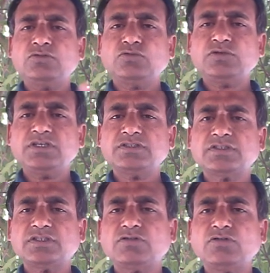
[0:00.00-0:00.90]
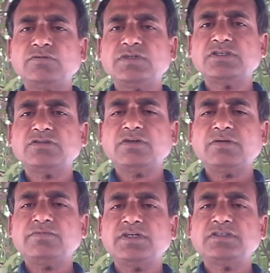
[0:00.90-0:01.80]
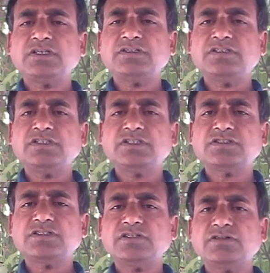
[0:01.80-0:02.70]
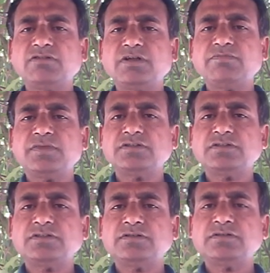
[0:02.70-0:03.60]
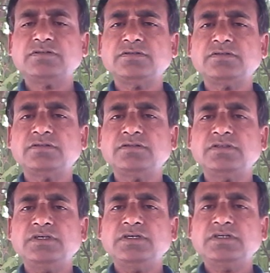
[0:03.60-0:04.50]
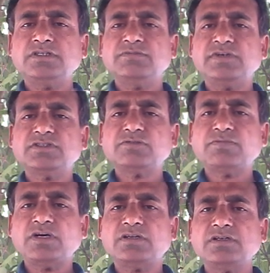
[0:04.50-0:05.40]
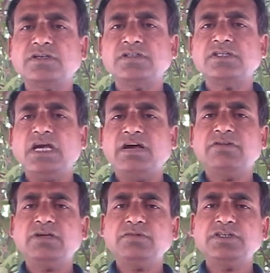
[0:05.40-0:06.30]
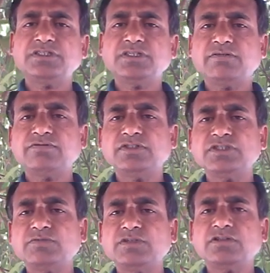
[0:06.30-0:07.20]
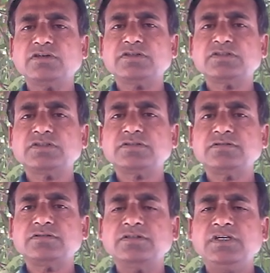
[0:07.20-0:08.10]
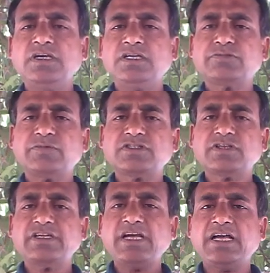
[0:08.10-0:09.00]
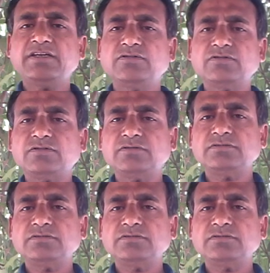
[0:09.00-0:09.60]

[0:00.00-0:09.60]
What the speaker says: Today's economic development and the industrial development depends upon the availability of these minerals, especially iron ore.